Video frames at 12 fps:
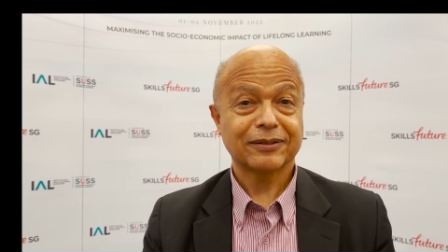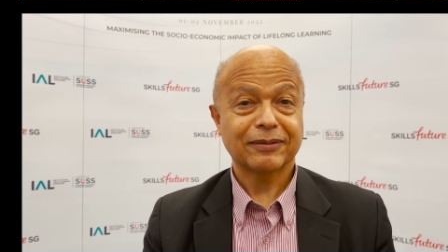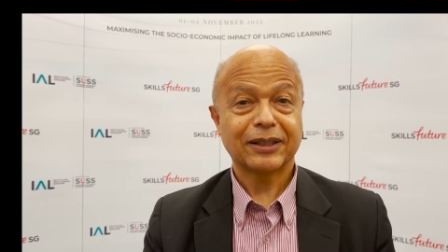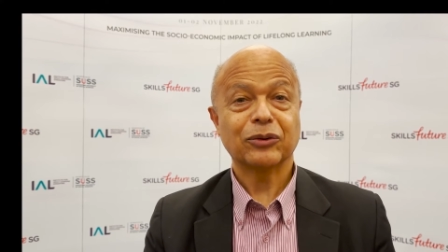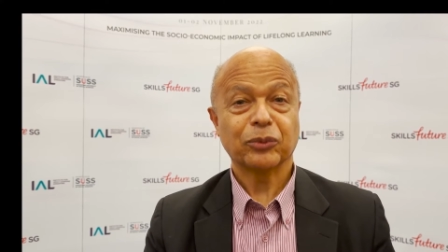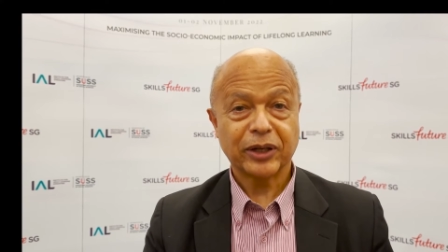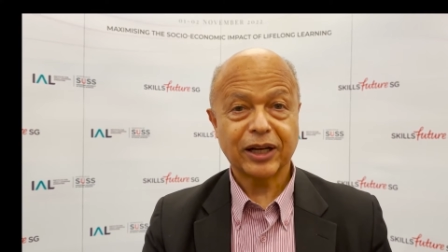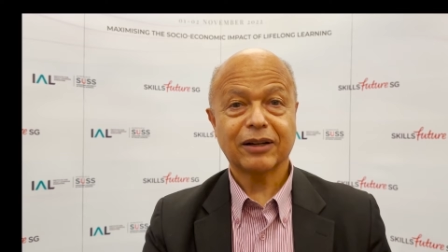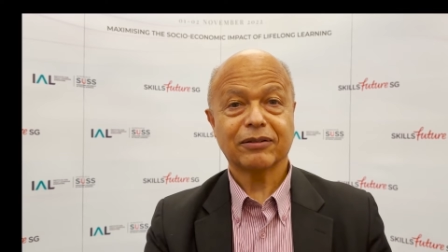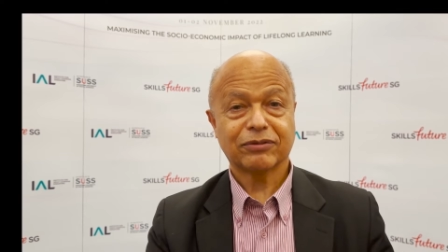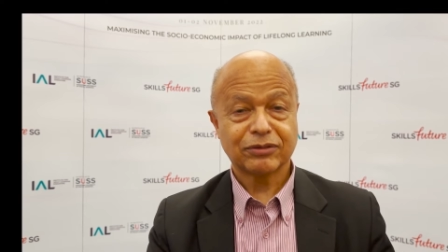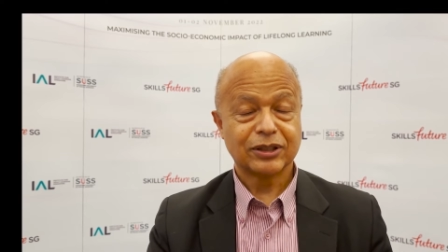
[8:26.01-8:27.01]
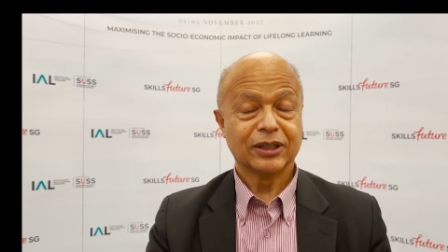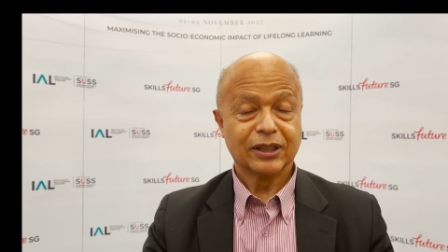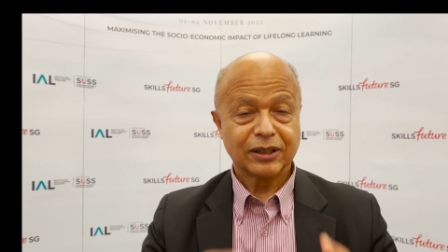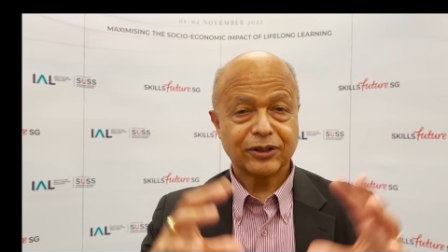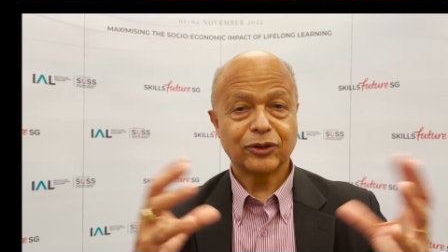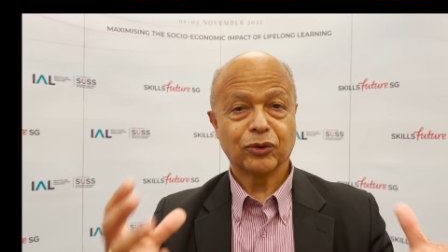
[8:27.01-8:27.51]
And we have
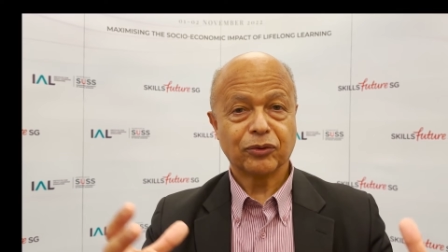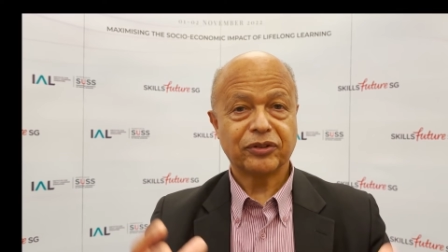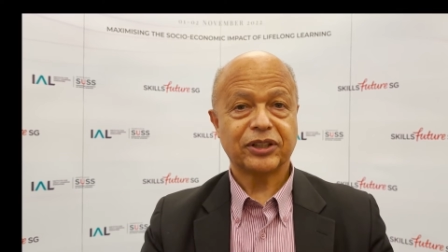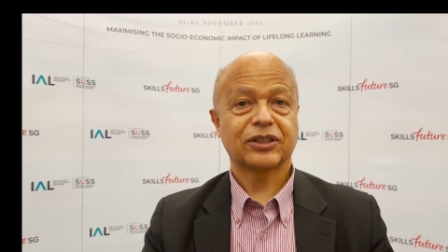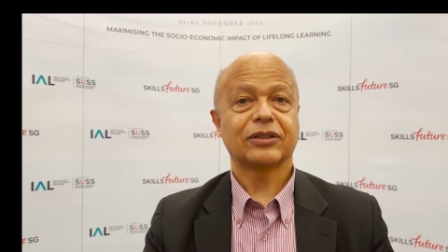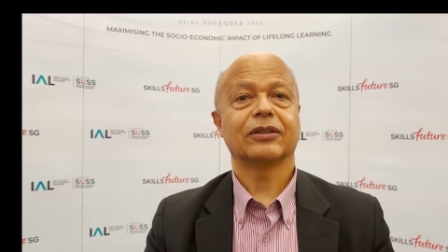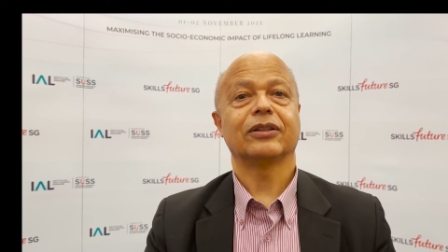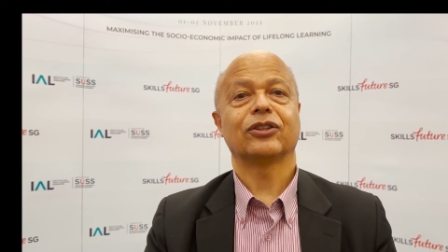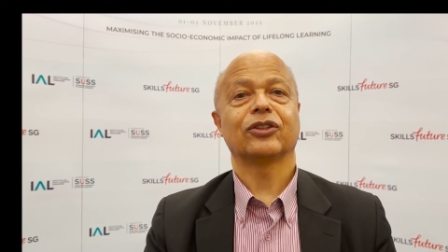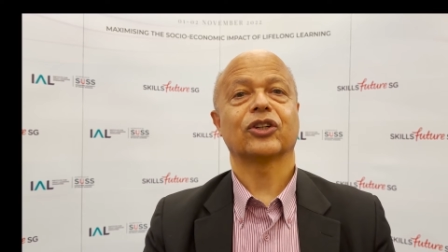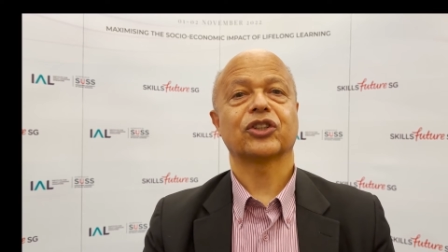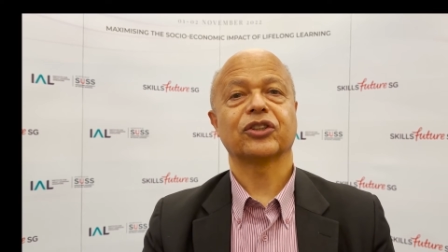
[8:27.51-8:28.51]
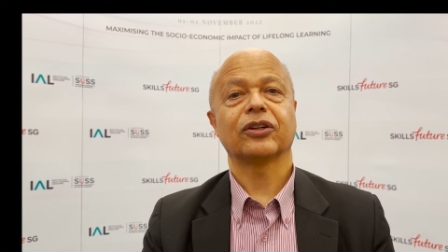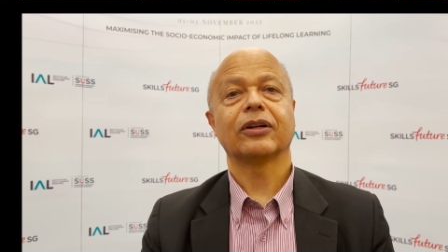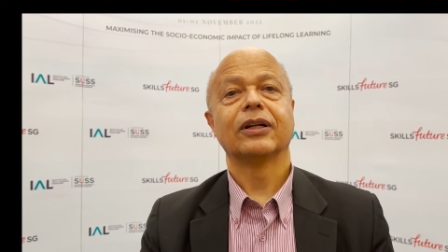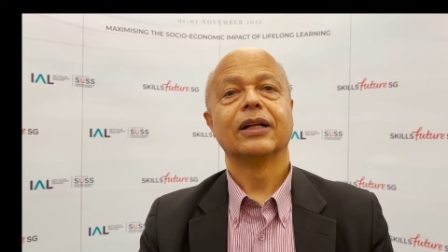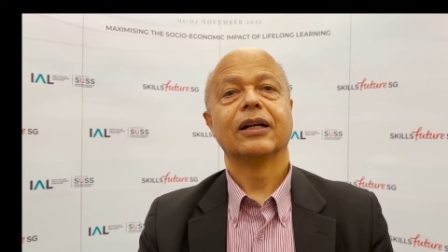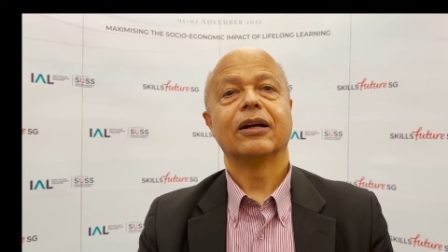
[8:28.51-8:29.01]
this international
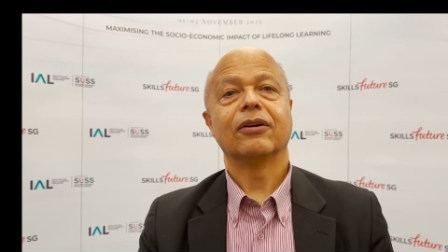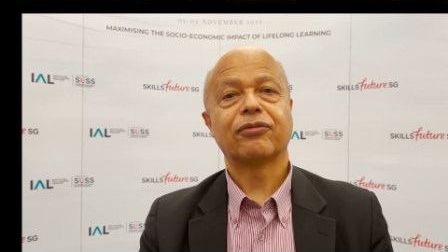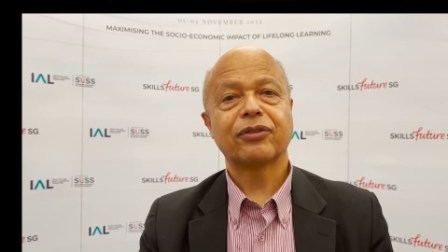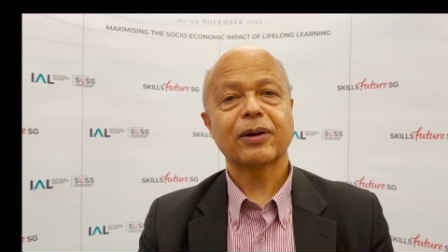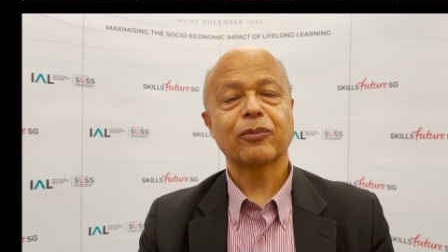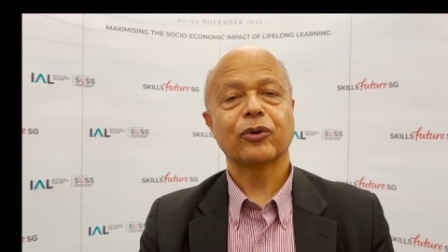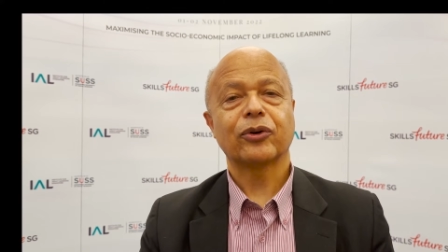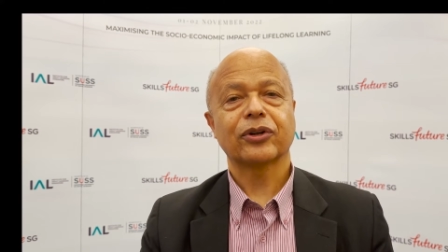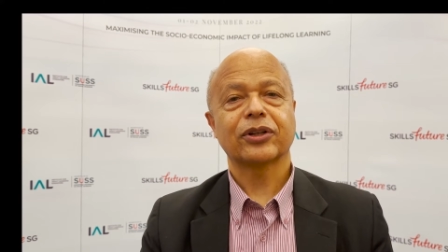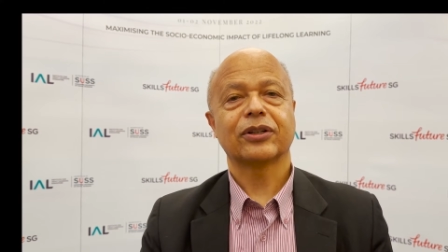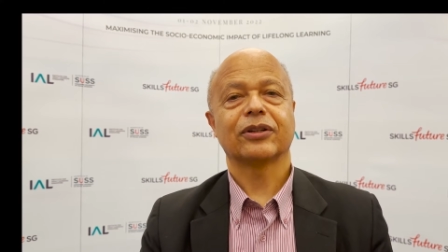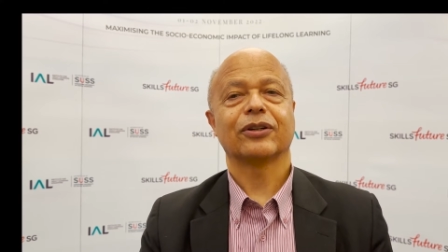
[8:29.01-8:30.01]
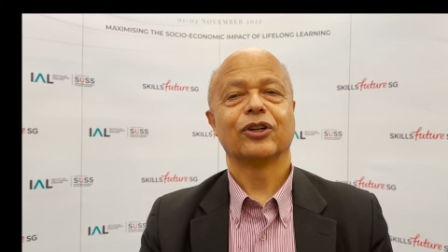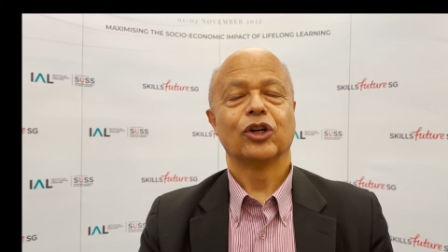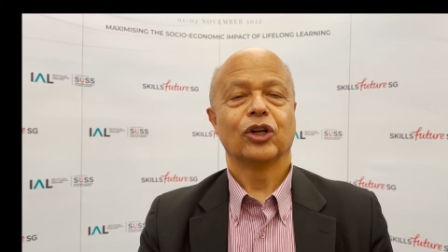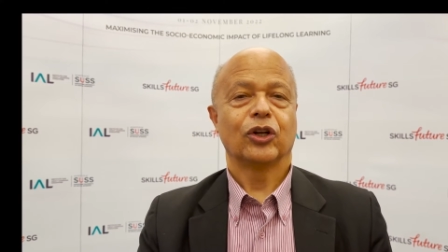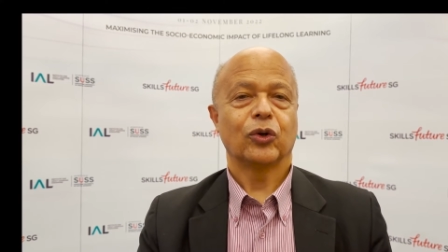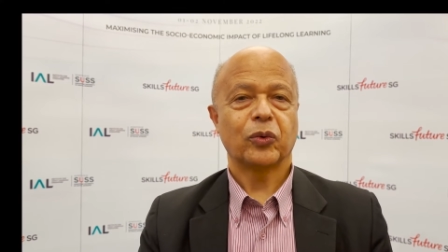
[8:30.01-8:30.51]
framework
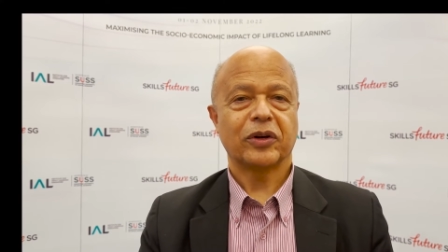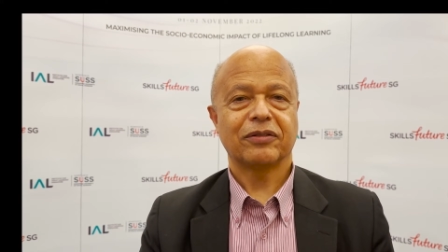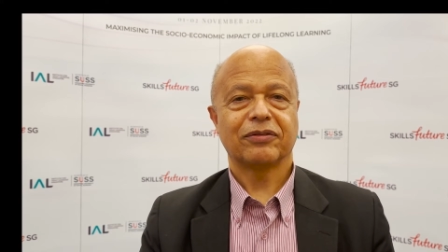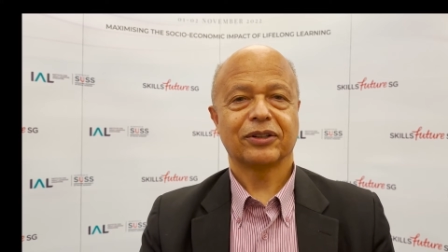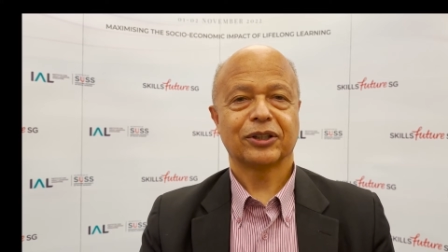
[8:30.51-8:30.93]
with